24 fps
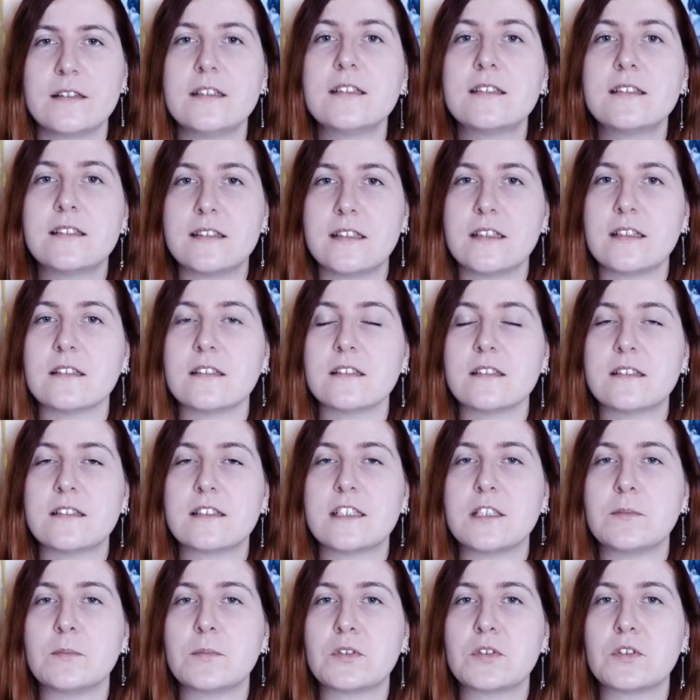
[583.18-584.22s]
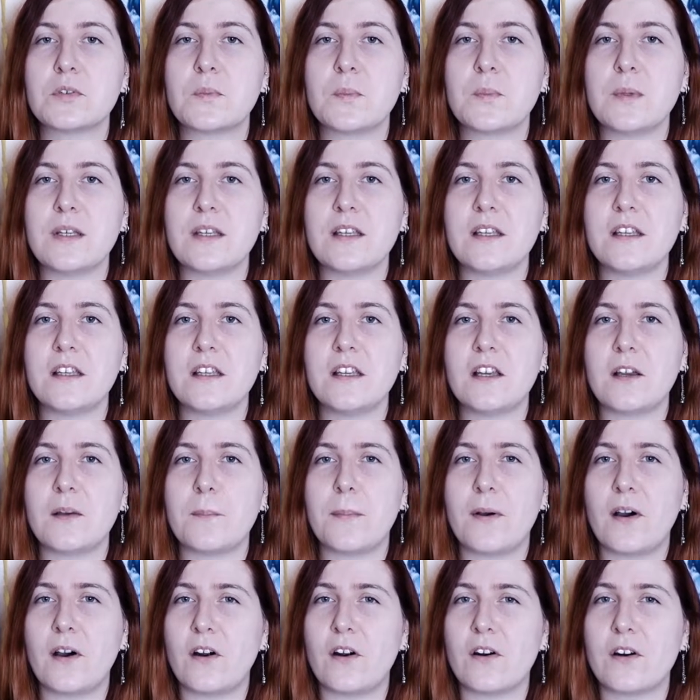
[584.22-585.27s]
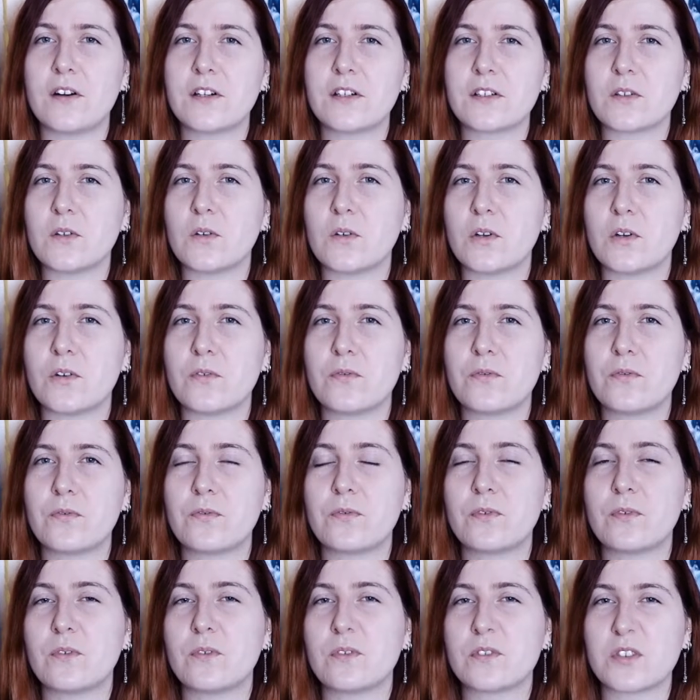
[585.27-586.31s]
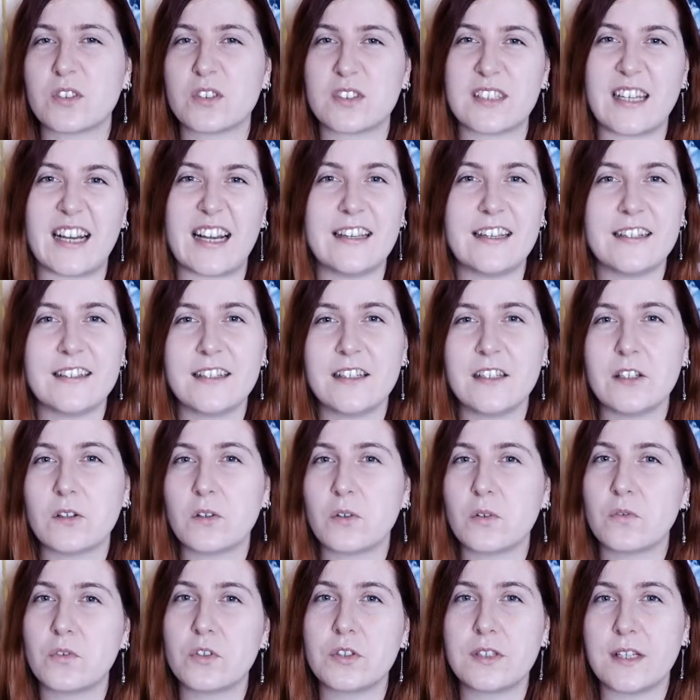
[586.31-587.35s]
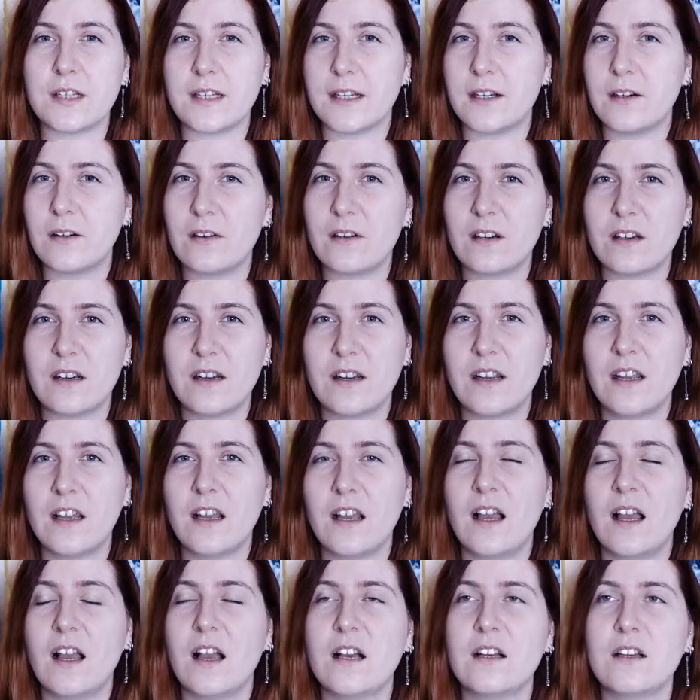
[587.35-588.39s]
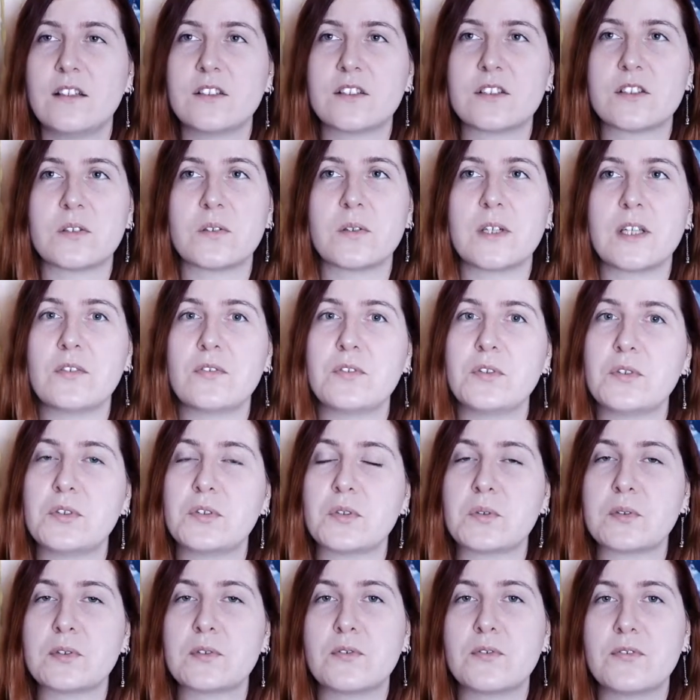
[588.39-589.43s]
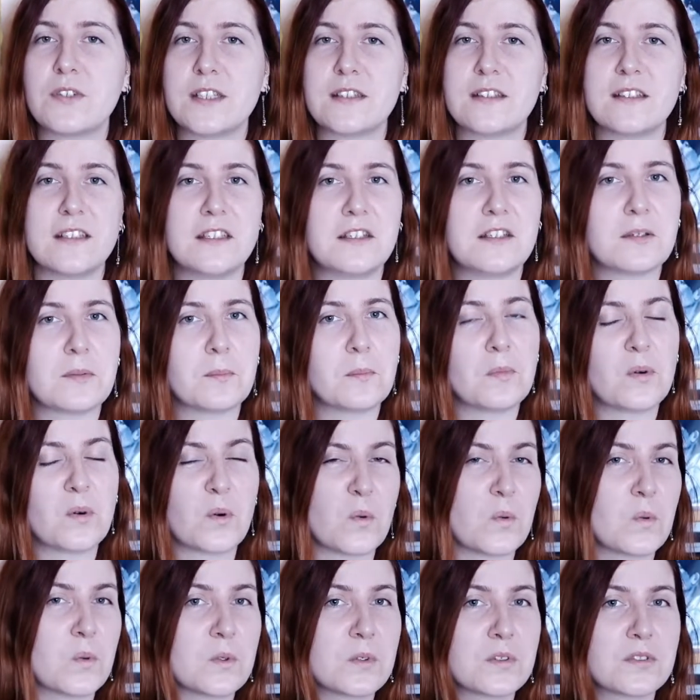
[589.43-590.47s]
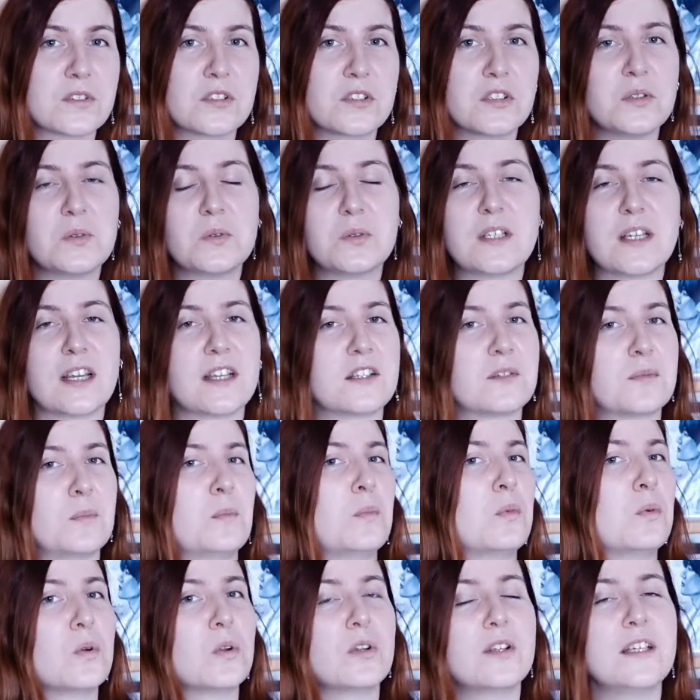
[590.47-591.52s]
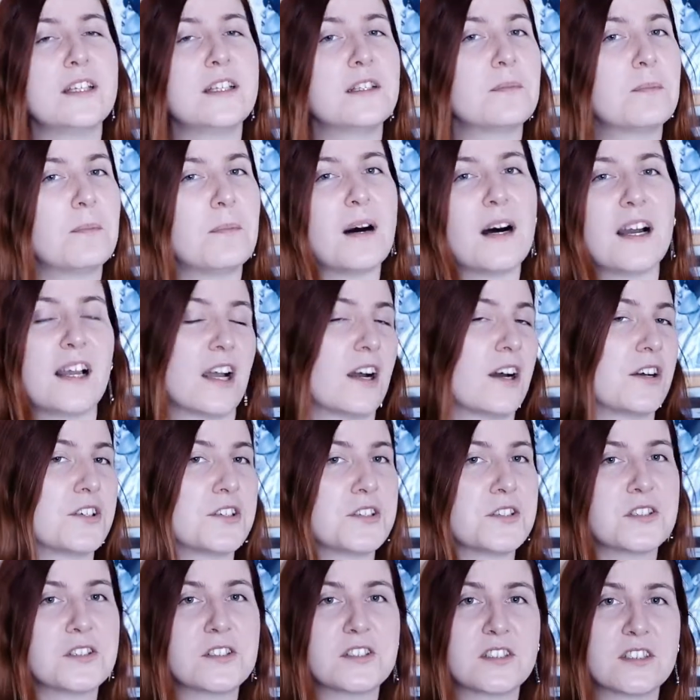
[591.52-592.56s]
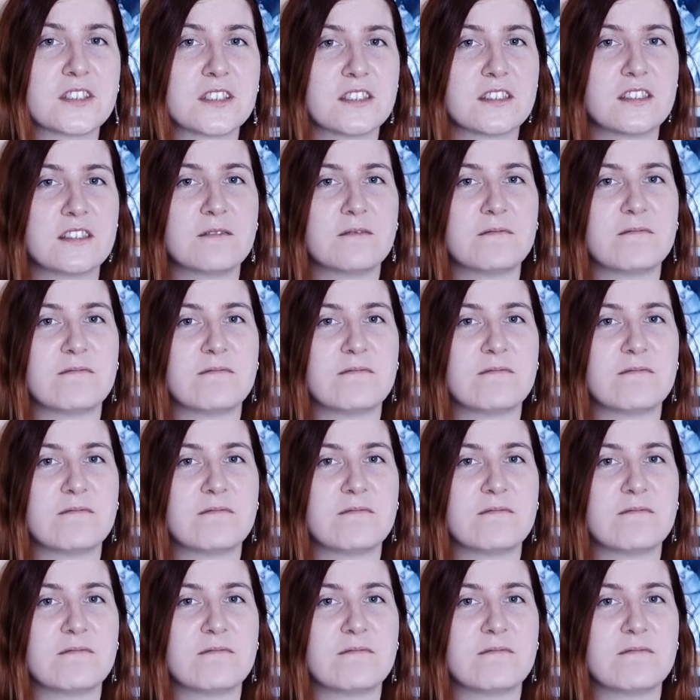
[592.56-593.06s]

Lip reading: this still seems to be a part of society over there. So if you don't fit in the mold, you get bullied by others.